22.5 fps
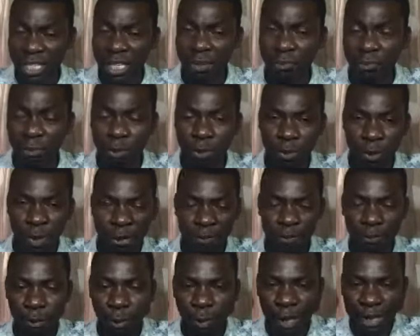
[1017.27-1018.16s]

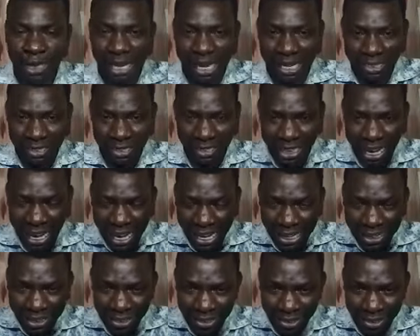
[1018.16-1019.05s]
if you
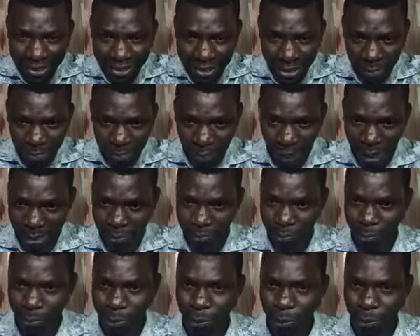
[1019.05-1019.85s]
understand the Bible,